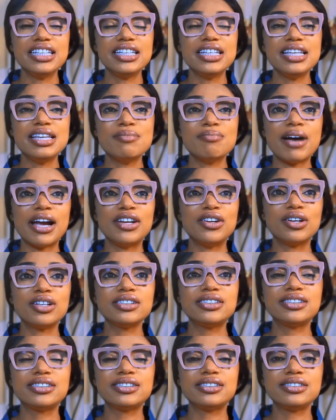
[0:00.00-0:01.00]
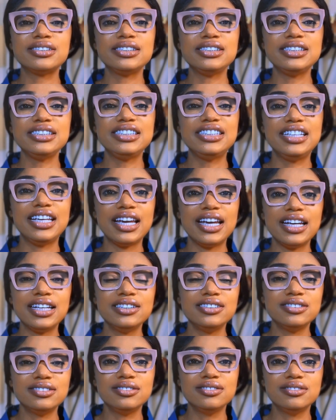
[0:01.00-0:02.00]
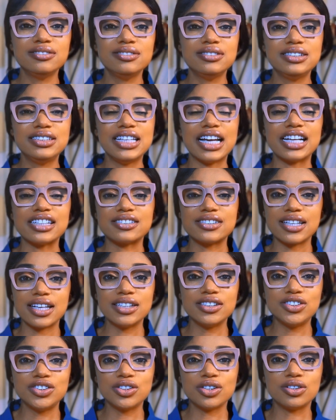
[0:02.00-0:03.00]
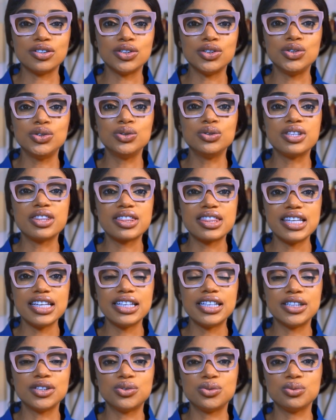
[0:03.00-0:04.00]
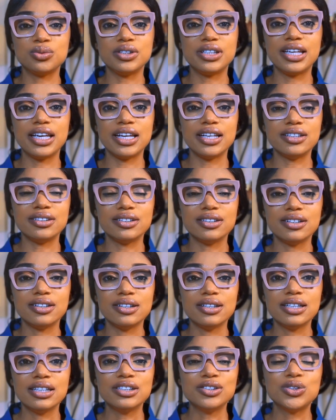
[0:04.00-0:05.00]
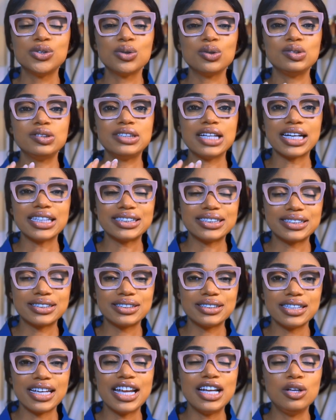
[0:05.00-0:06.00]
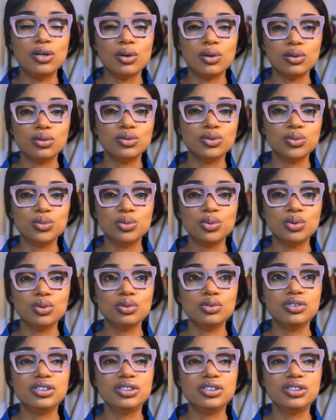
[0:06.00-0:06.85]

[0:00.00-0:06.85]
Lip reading: it might not gain the attention you think it will gain. So that alone will